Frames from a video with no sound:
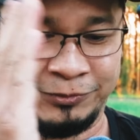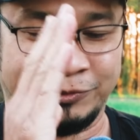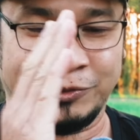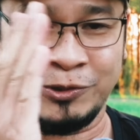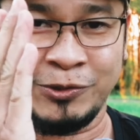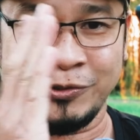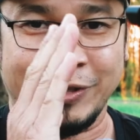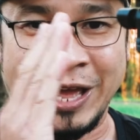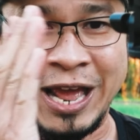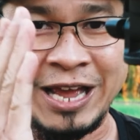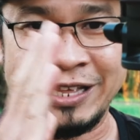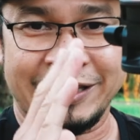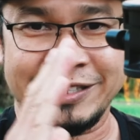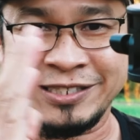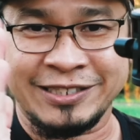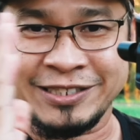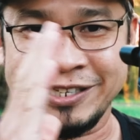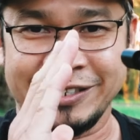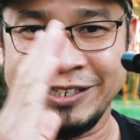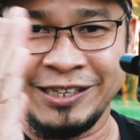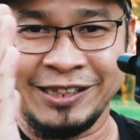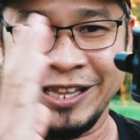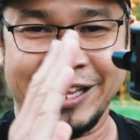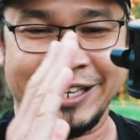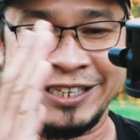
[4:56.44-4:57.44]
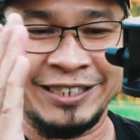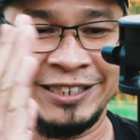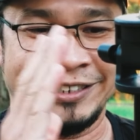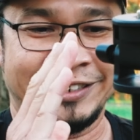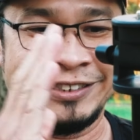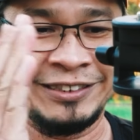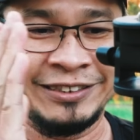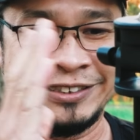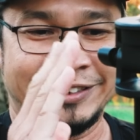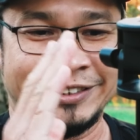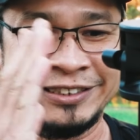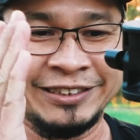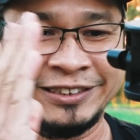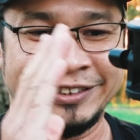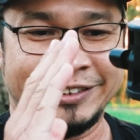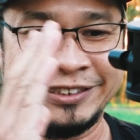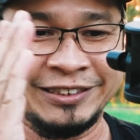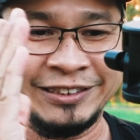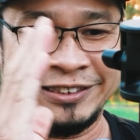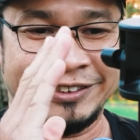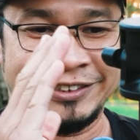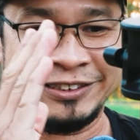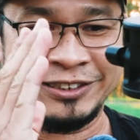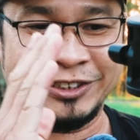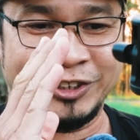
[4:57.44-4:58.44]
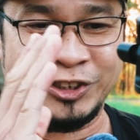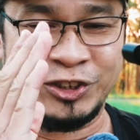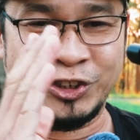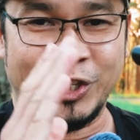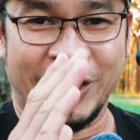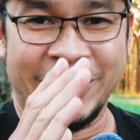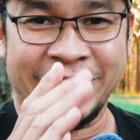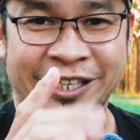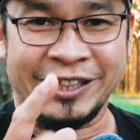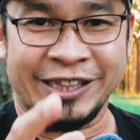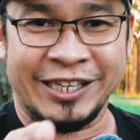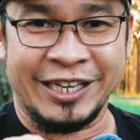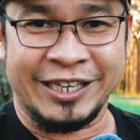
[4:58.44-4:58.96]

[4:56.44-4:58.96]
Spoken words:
do that. It's gonna like shake